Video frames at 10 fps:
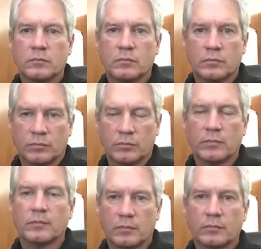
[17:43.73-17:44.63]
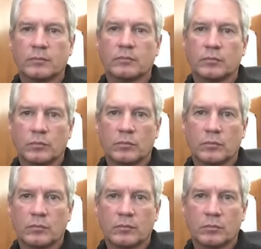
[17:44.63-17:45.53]

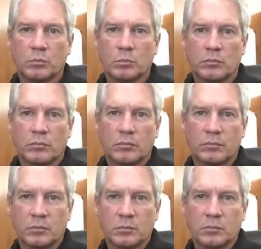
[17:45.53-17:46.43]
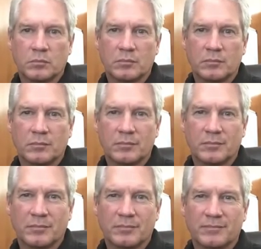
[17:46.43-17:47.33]

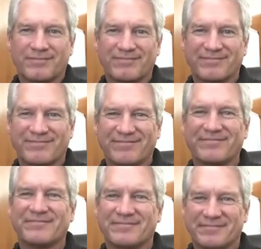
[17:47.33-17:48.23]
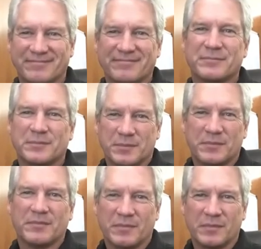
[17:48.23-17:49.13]

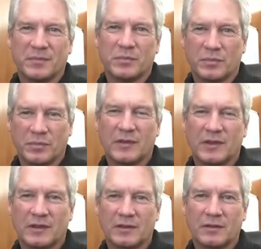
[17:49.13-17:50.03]
The person shown says nothing.